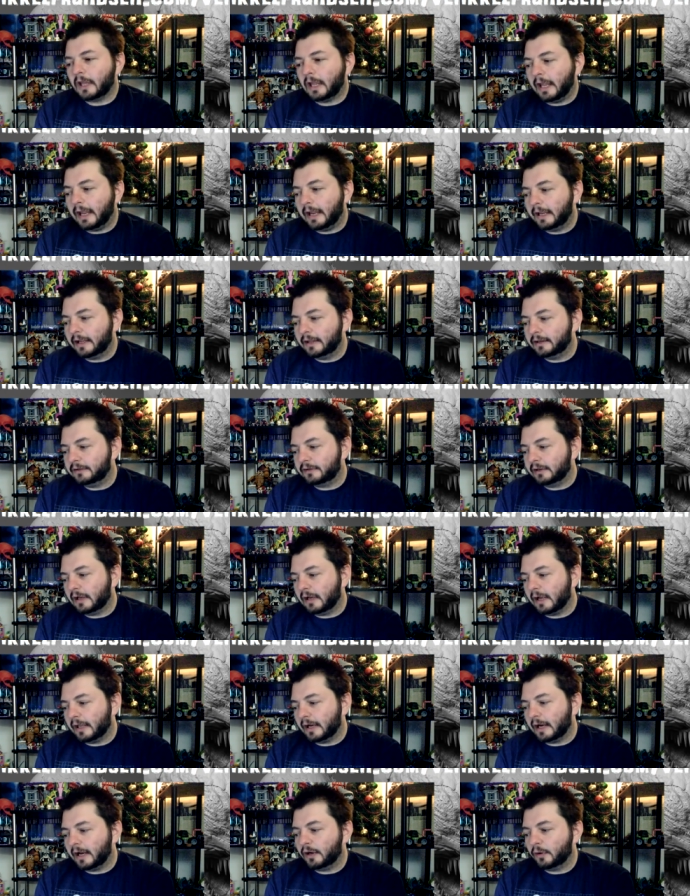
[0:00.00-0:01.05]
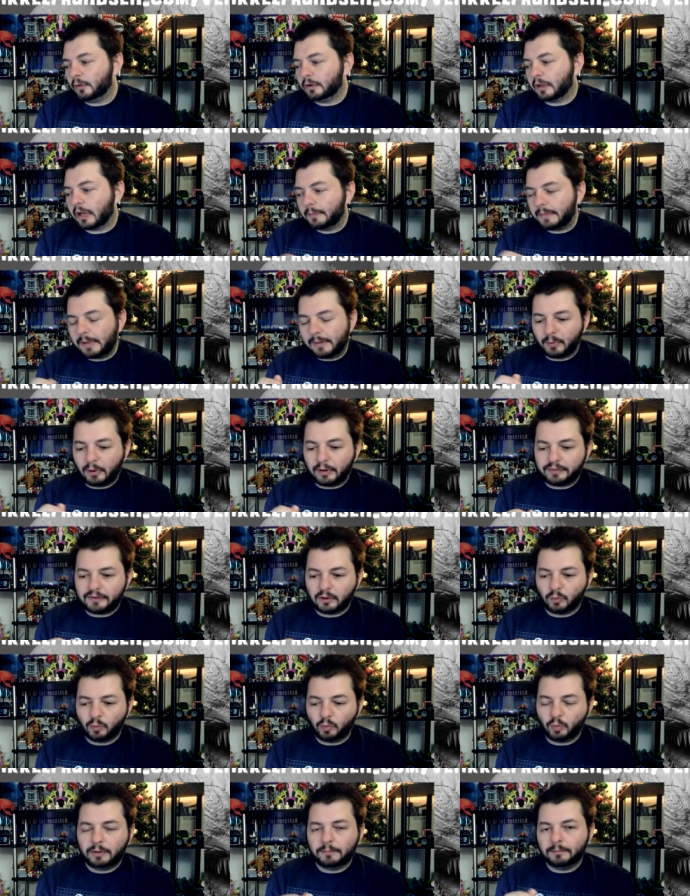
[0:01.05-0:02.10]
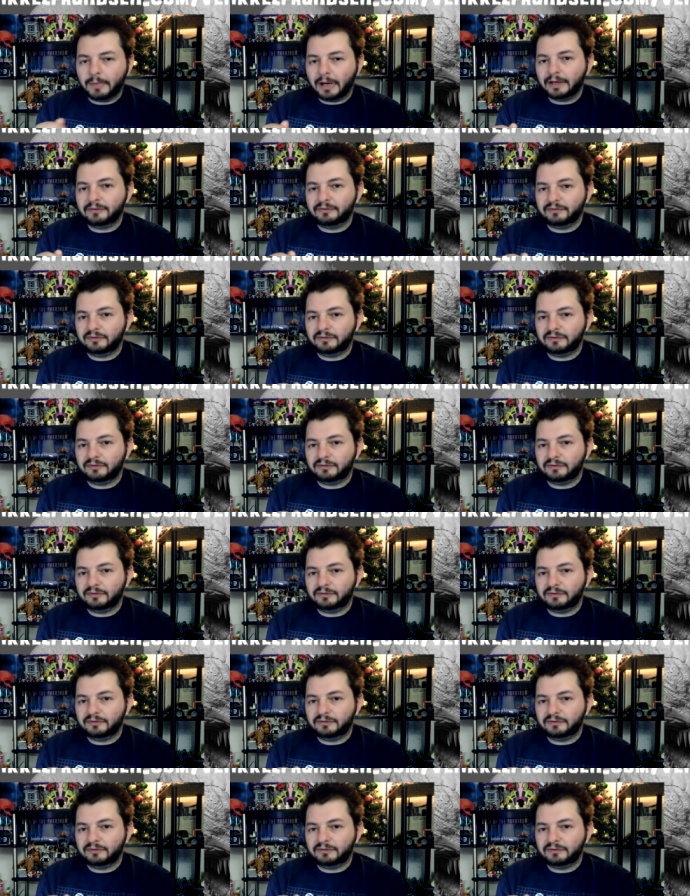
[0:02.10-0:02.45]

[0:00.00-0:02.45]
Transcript: and uh, and I know a lot of people out there wouldn't mind